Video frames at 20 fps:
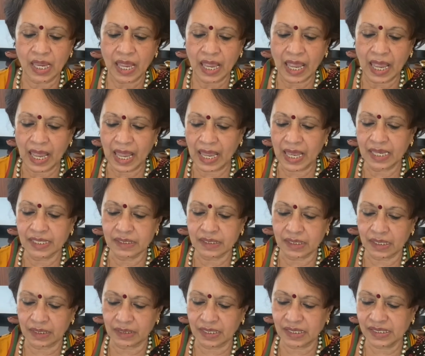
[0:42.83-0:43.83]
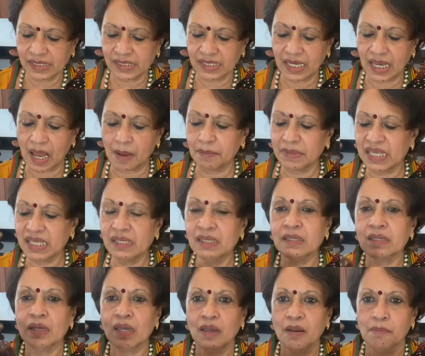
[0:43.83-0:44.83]
and this gummy
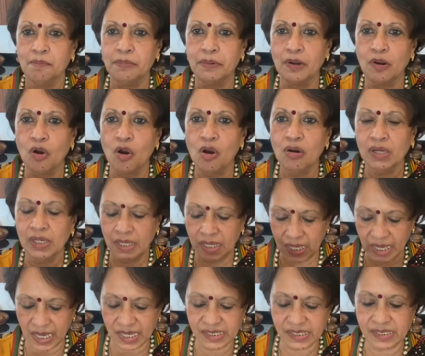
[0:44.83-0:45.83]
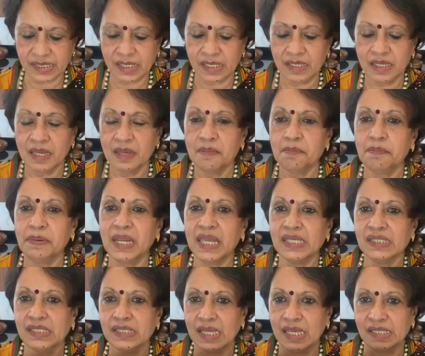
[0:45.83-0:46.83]
block is
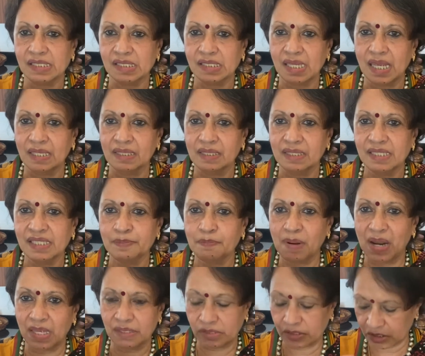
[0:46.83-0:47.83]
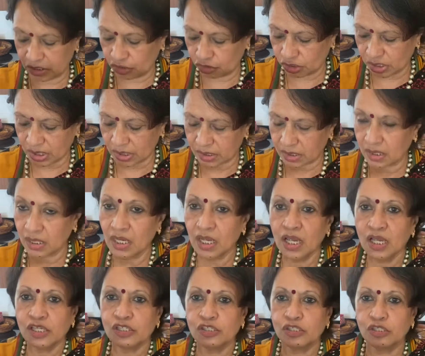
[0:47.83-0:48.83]
placed inside this plastic sheet.
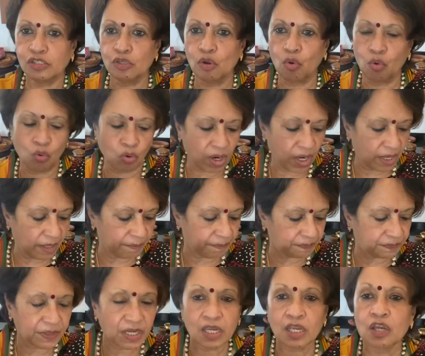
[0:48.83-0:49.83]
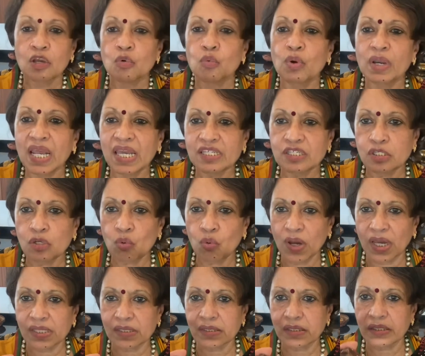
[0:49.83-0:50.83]
So what I do
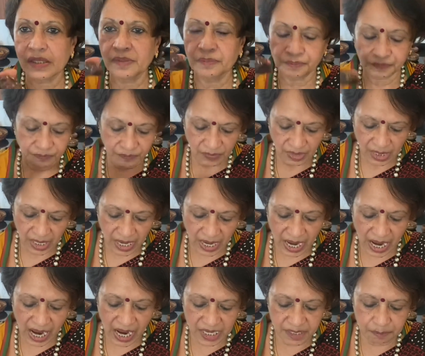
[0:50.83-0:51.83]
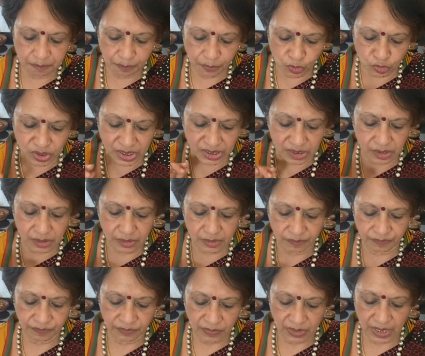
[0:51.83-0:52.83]
is I put it
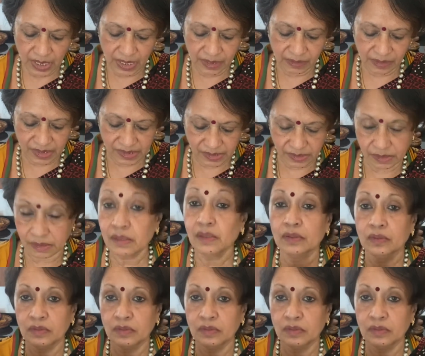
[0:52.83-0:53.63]
in this,